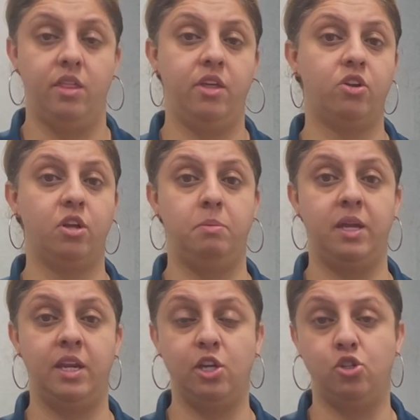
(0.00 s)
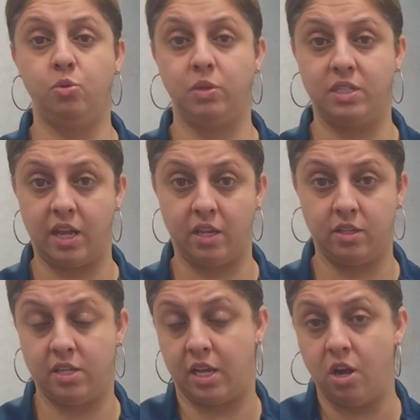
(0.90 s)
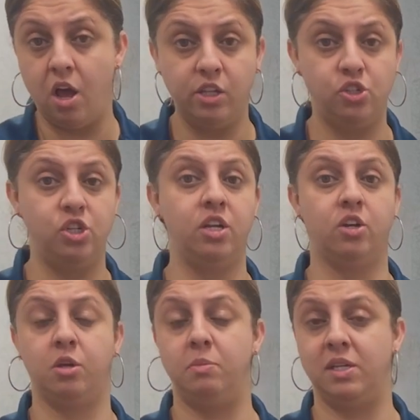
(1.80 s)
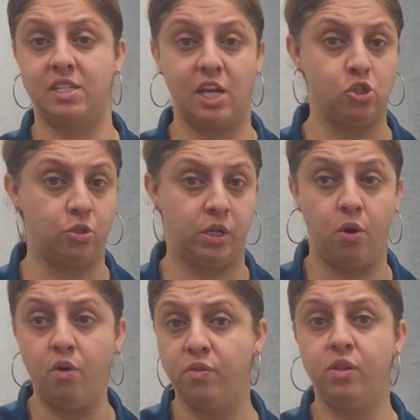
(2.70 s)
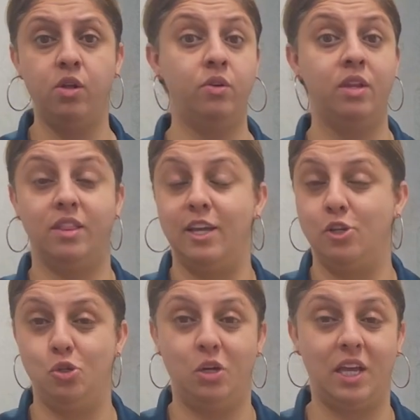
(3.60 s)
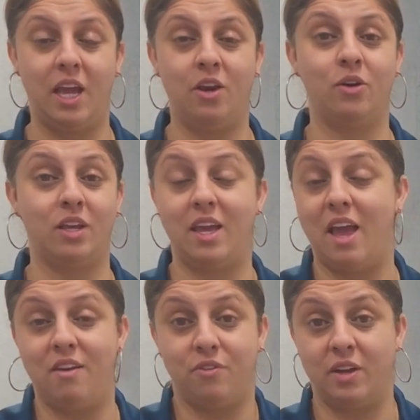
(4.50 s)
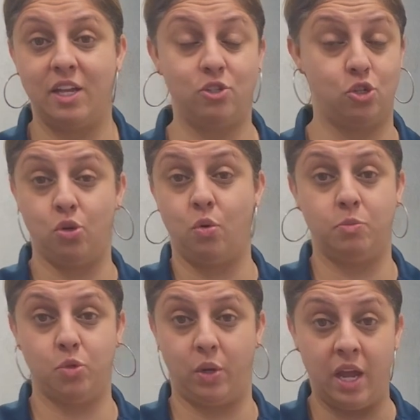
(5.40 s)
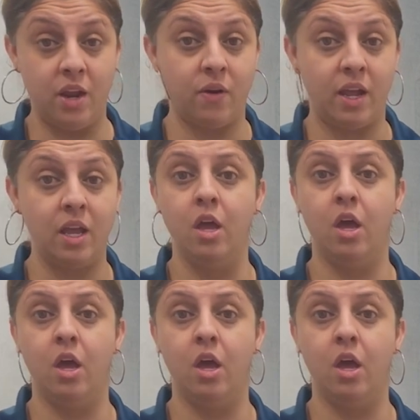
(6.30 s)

There could be an issue with tech technology, it could be a scheduling overload, the adjudicator can forget to show up to a hearing.